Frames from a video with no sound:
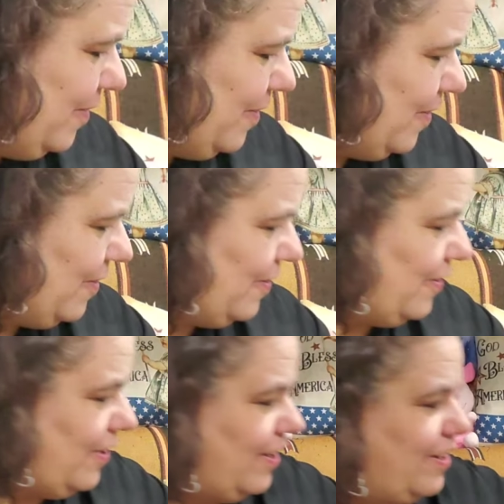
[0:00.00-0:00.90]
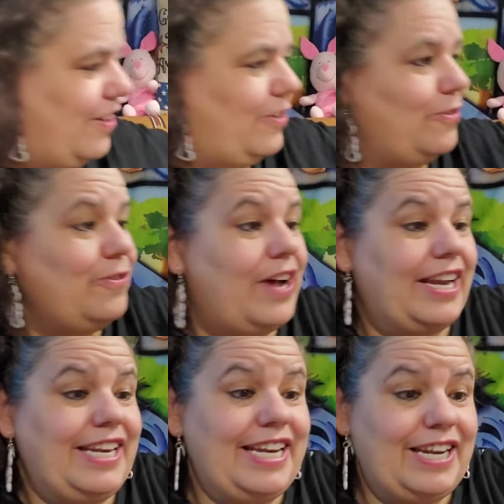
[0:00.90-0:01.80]
Oh, cool. I
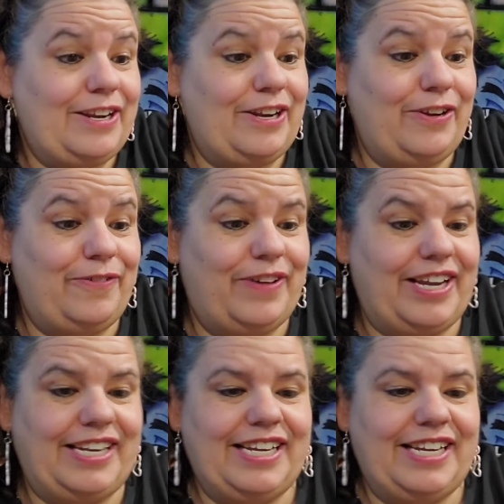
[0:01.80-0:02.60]
needed a new one.